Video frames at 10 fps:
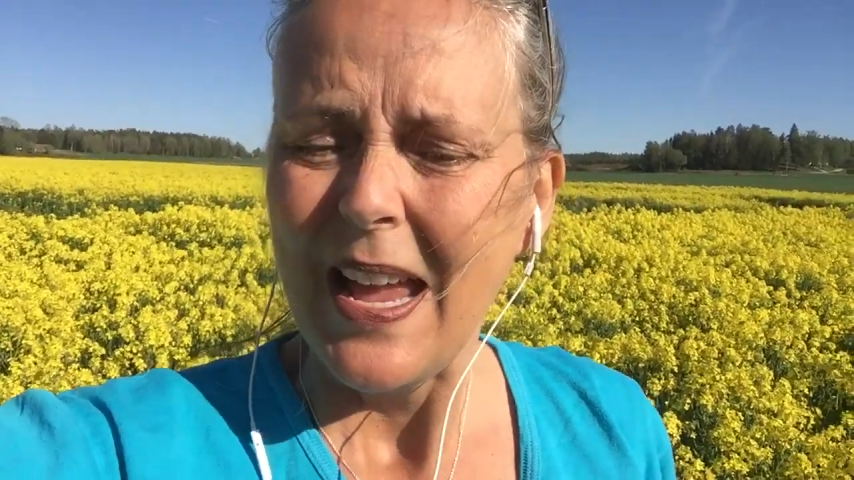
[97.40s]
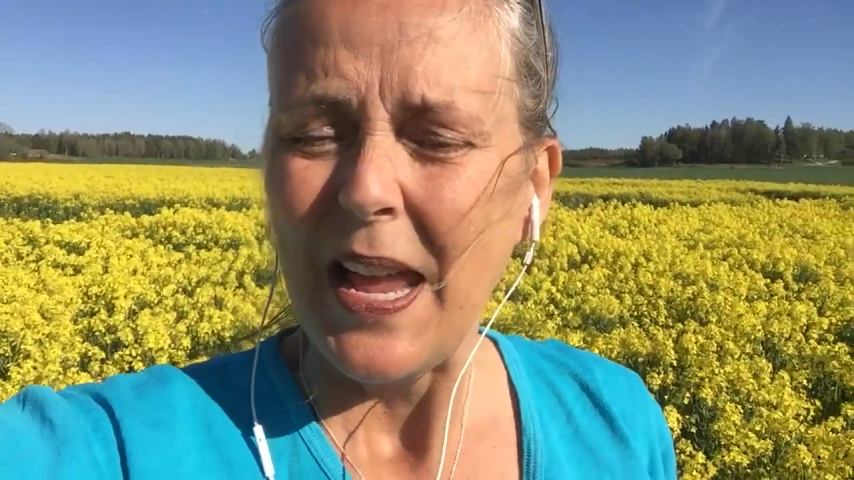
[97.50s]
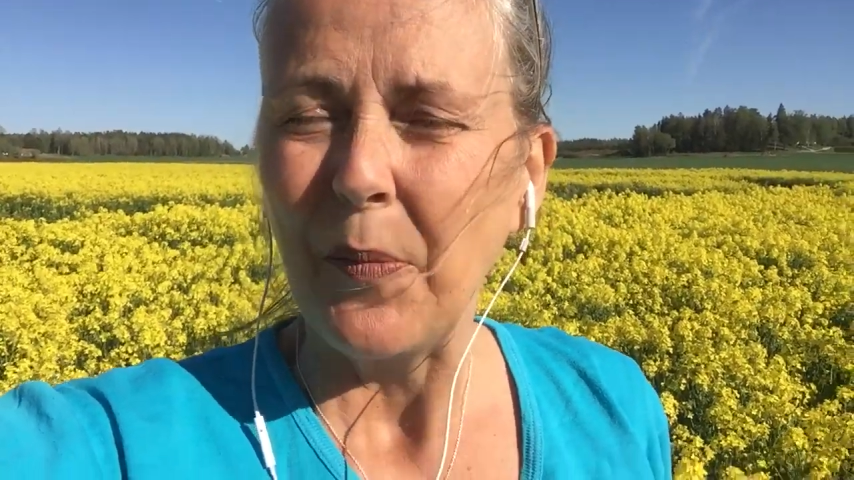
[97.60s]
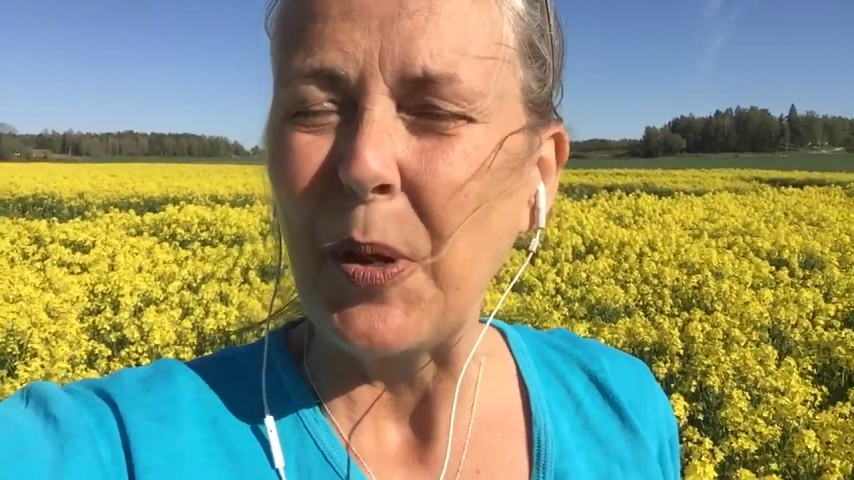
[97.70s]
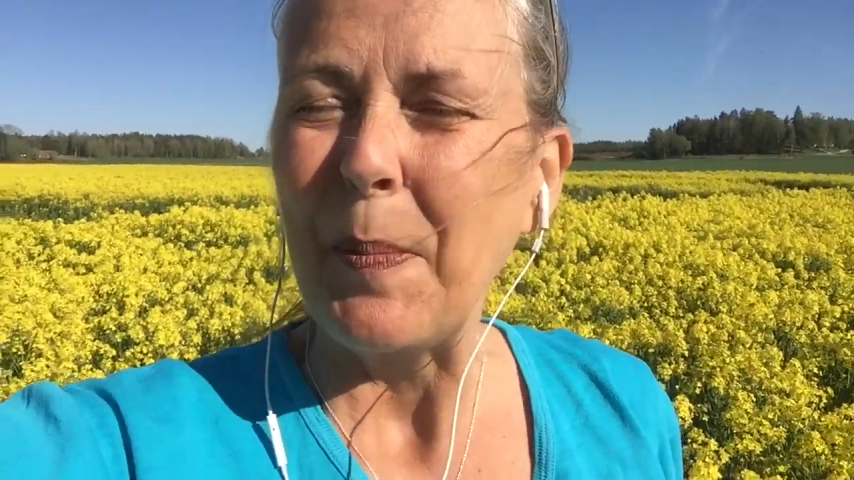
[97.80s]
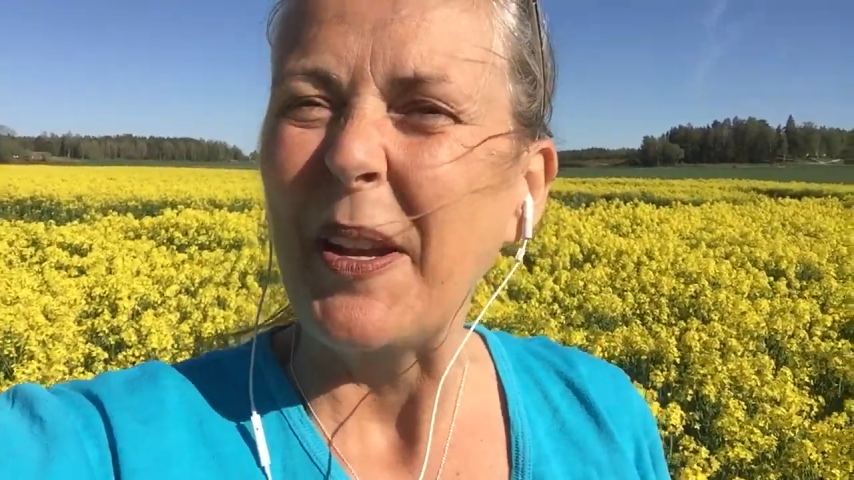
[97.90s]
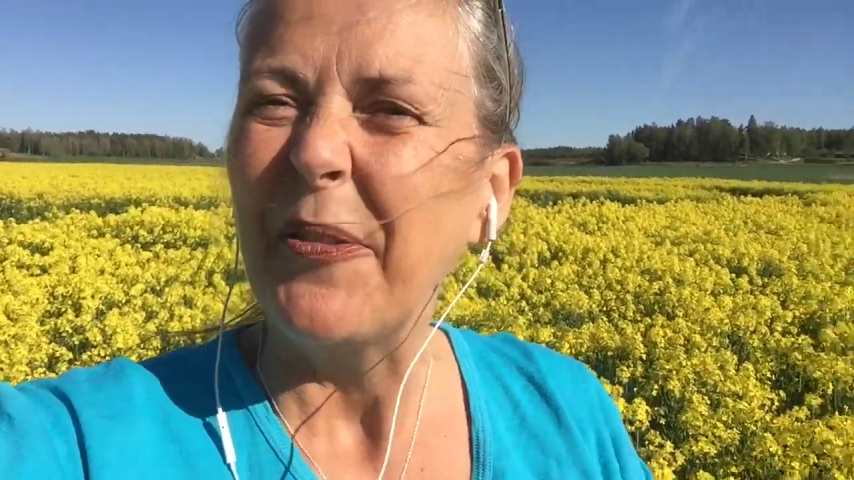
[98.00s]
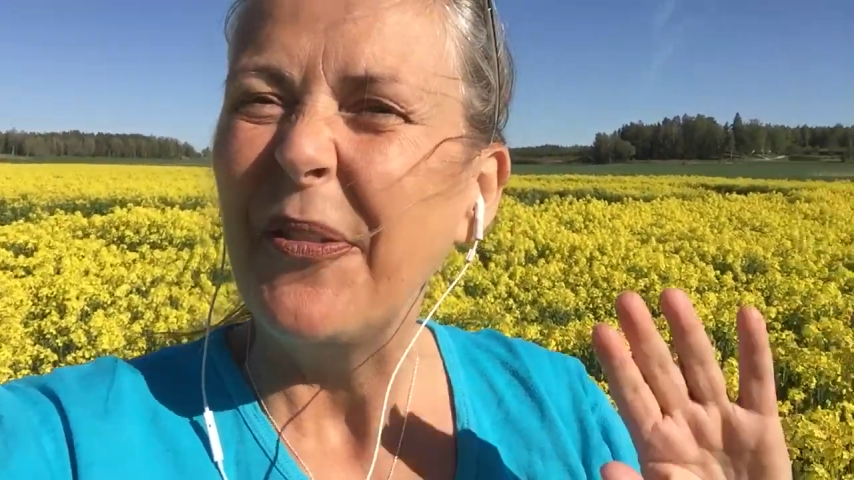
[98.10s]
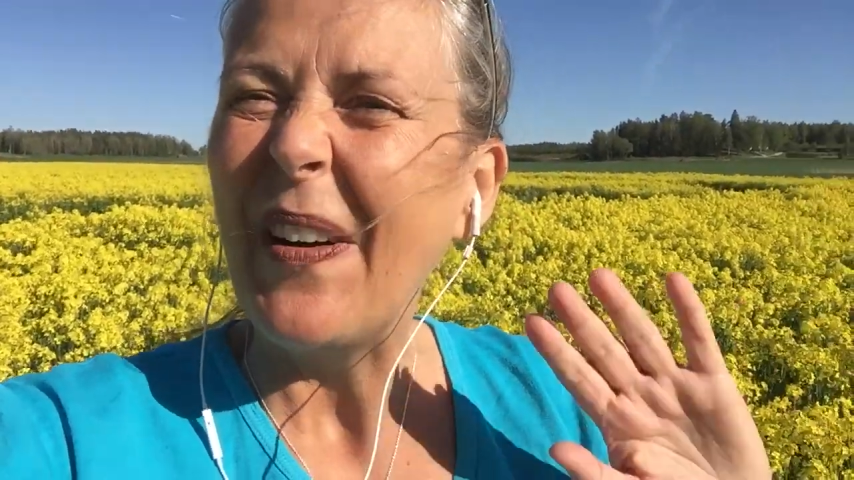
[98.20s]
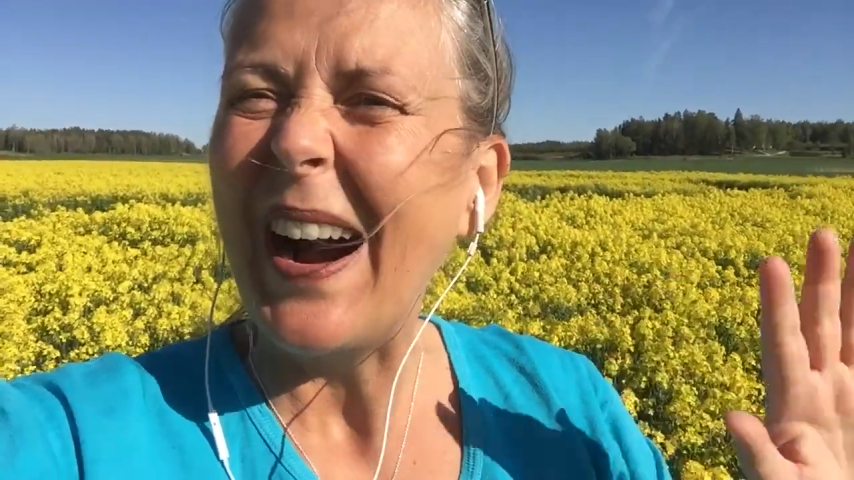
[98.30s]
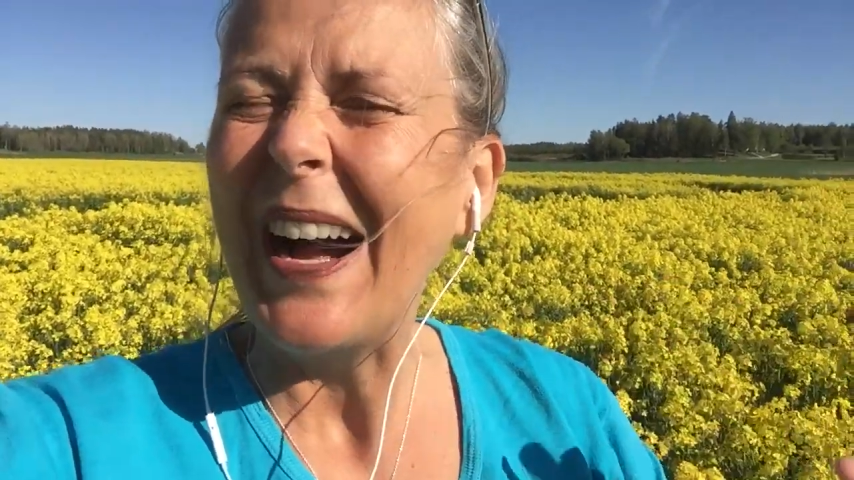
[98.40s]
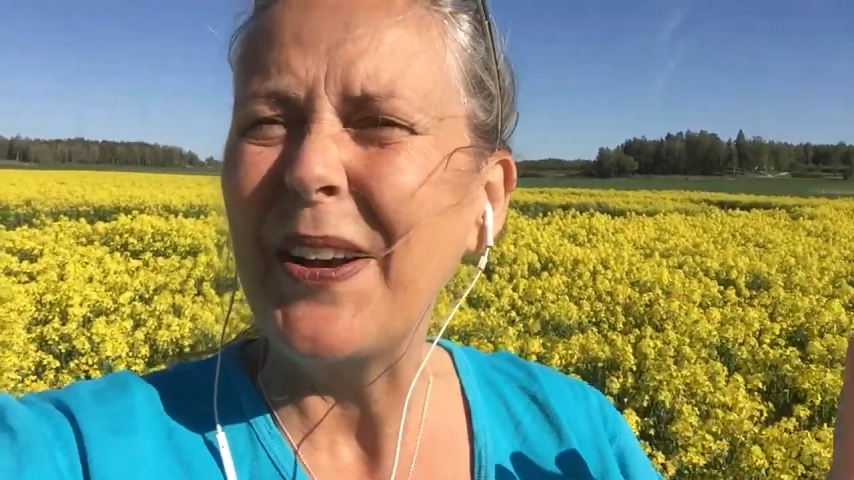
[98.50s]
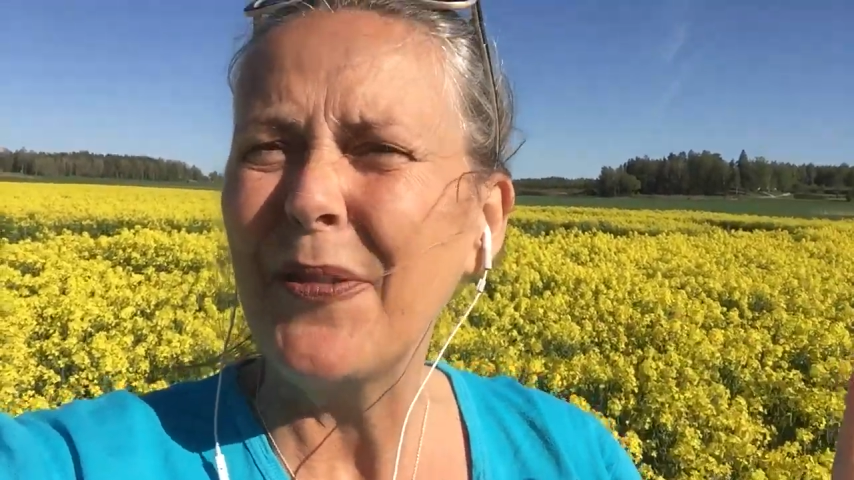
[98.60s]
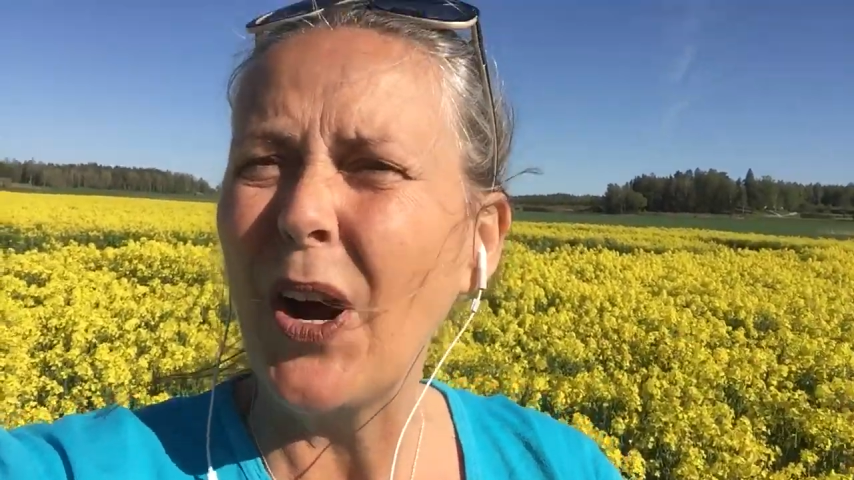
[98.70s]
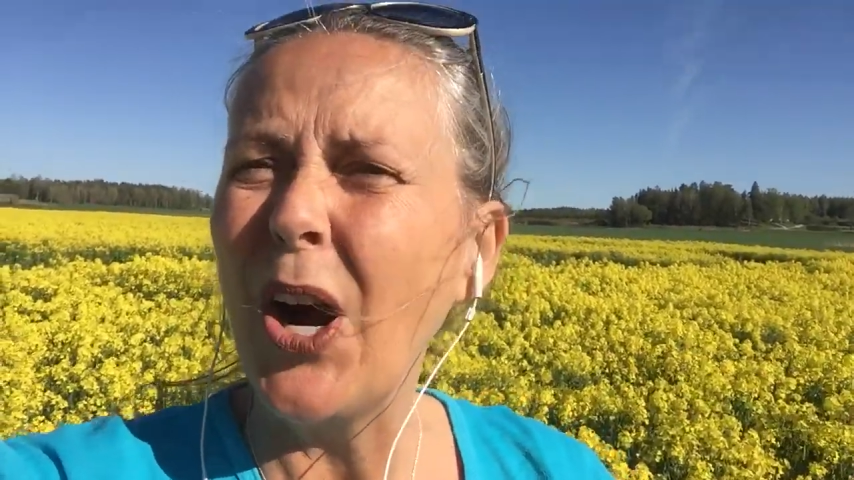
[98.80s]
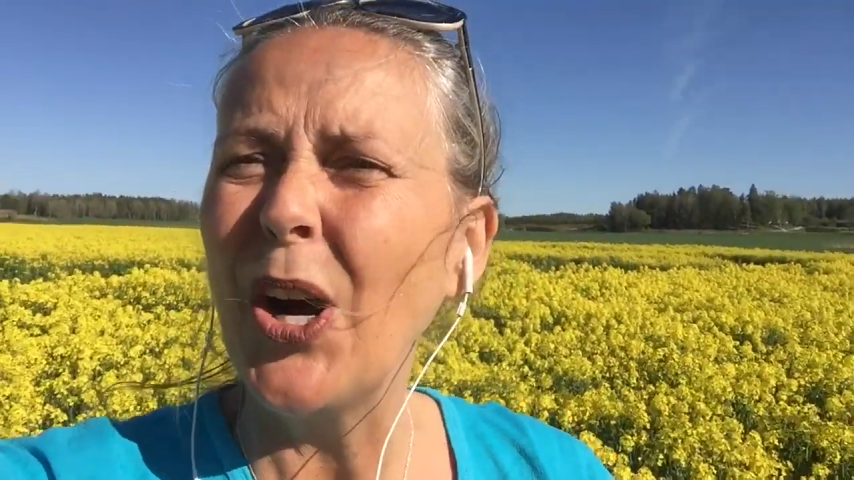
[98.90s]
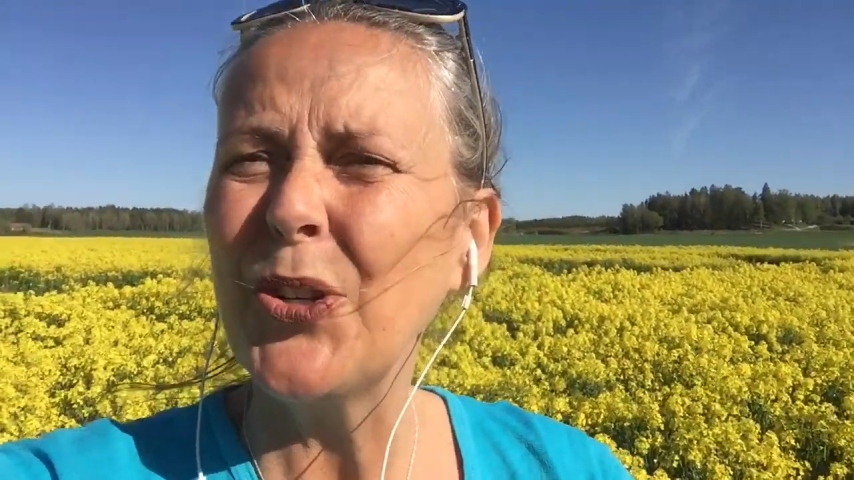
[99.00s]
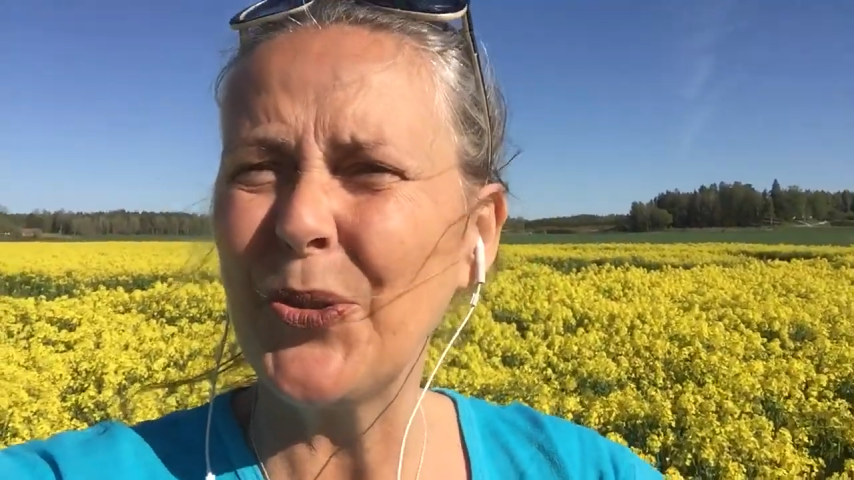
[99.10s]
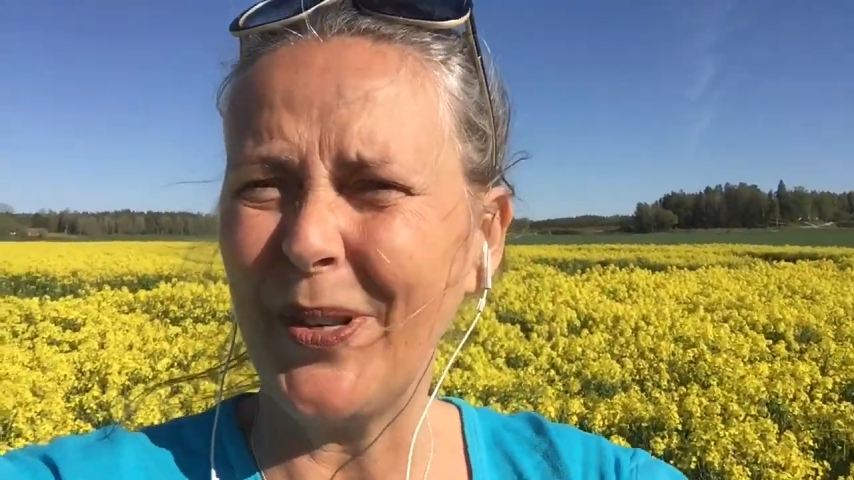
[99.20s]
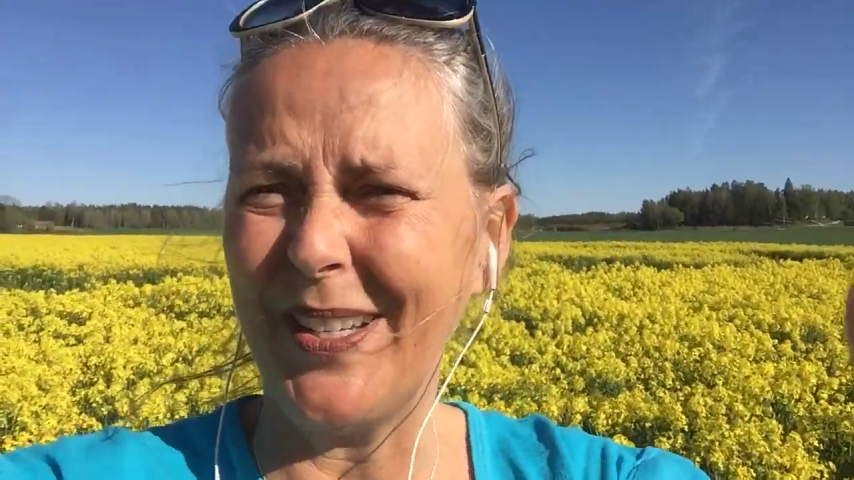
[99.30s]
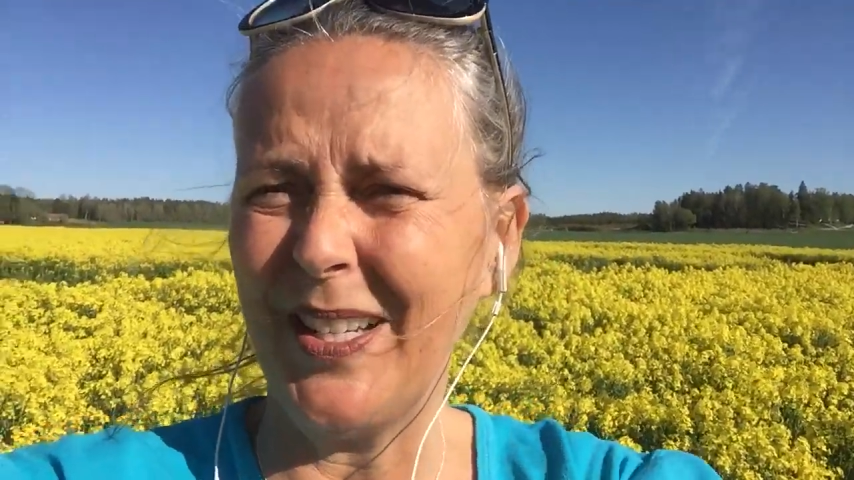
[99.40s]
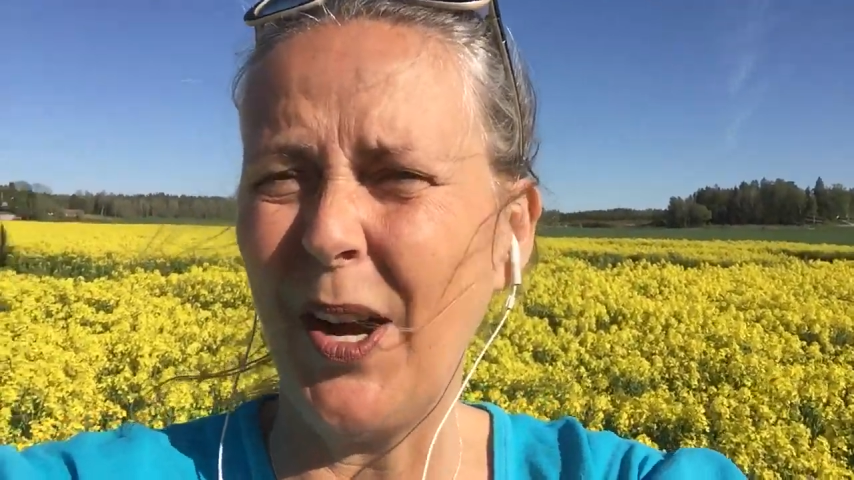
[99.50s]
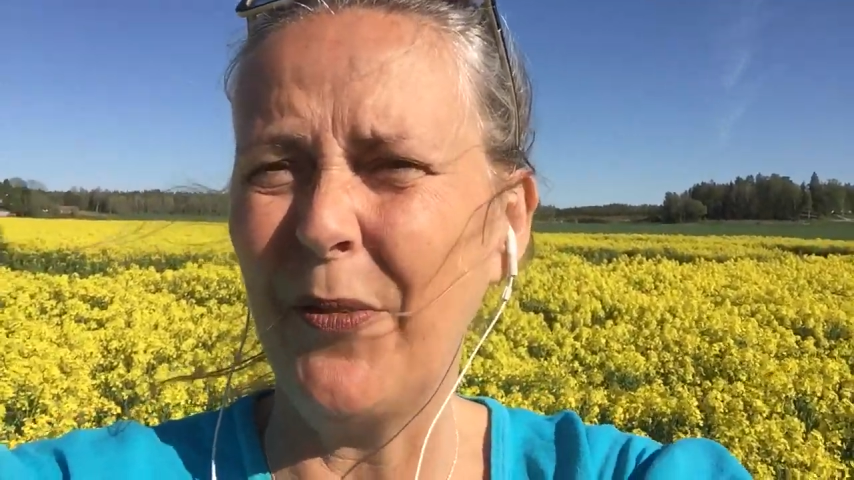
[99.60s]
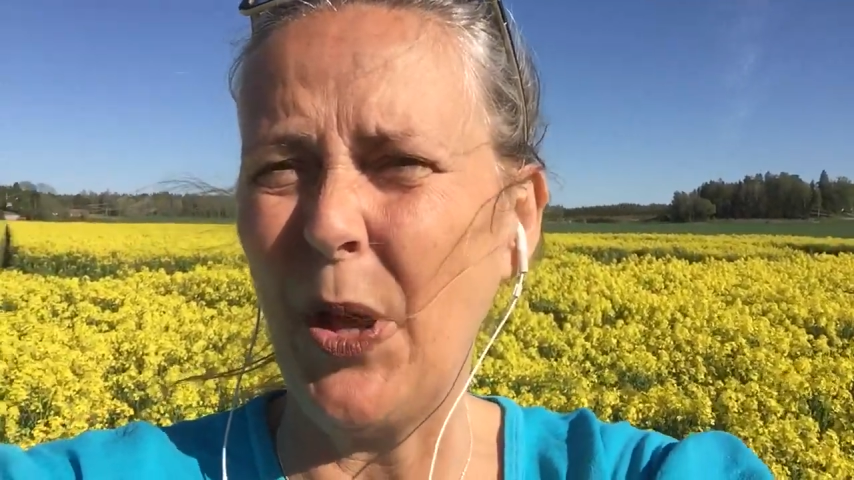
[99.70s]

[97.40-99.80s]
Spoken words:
And we made 500 of